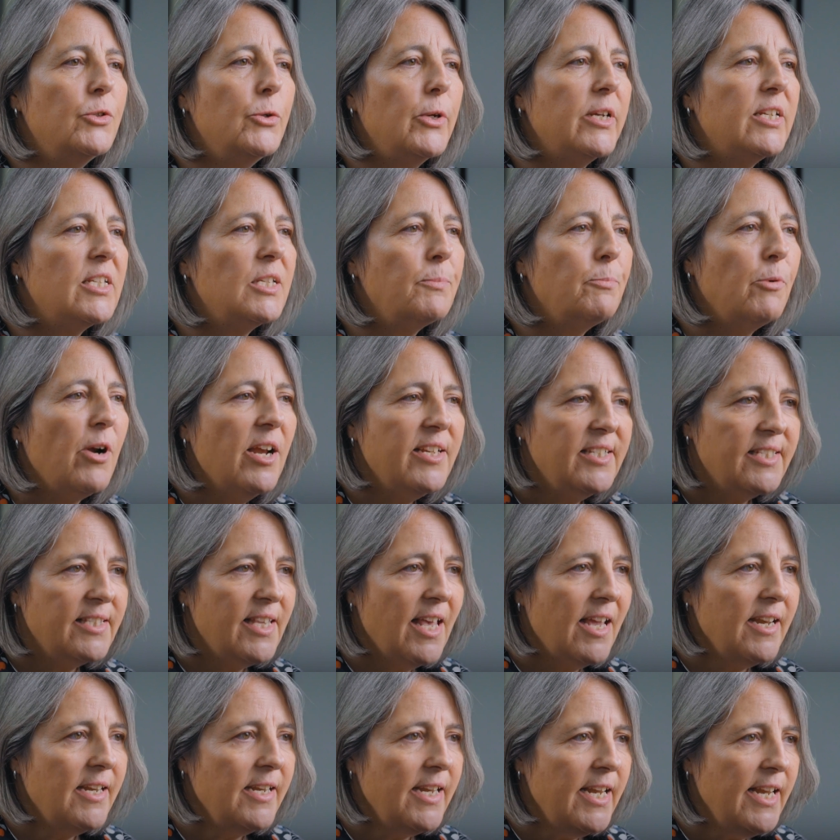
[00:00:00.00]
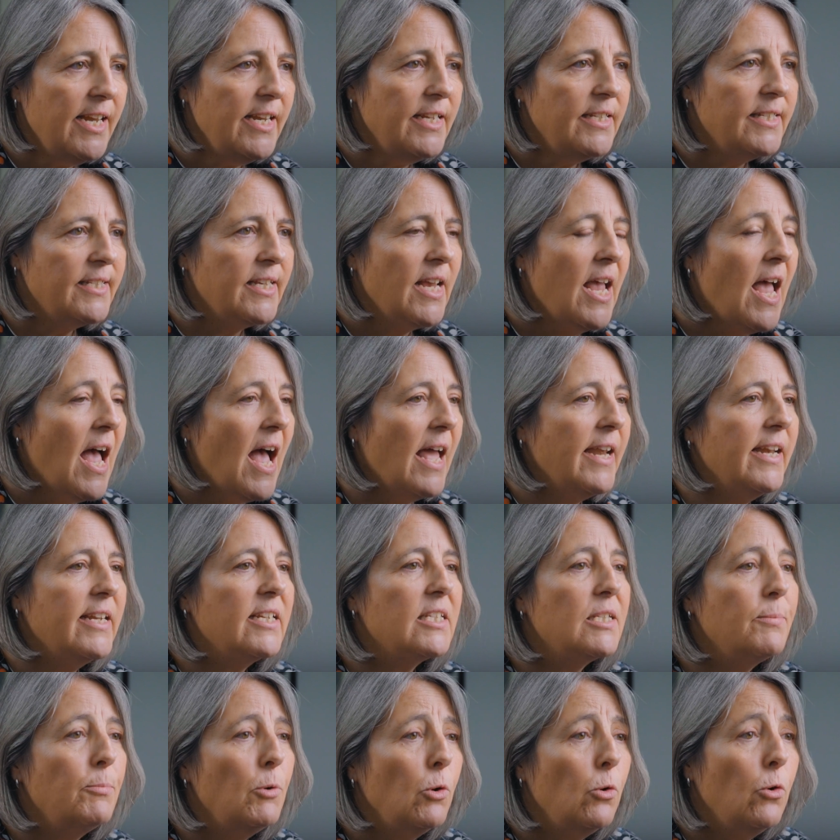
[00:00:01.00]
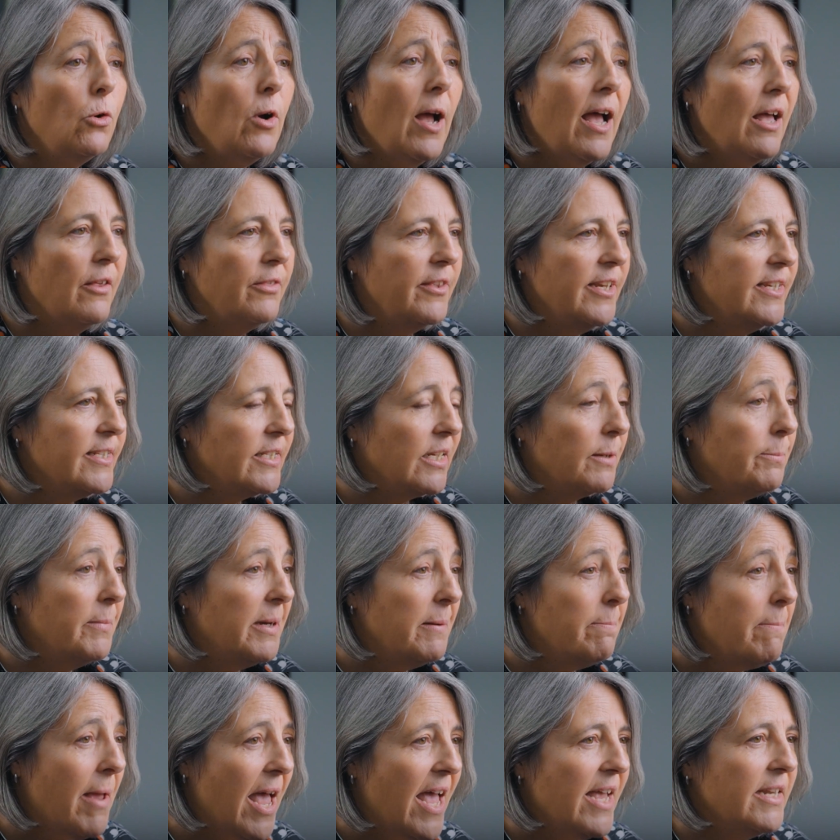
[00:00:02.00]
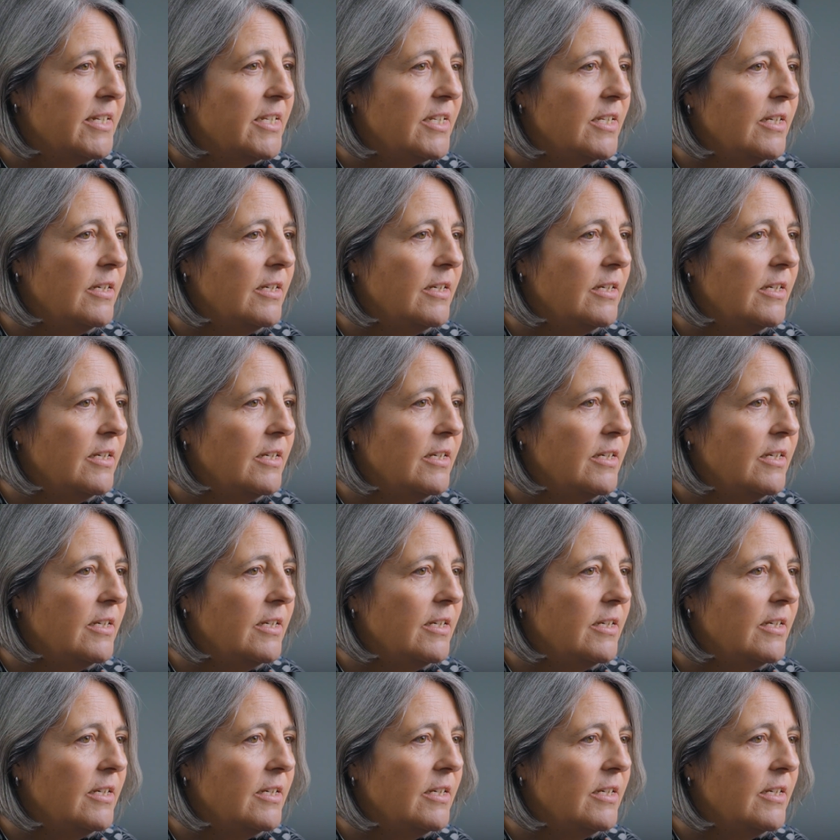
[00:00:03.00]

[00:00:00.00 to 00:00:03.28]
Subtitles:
to express their needs and explore how these can be met.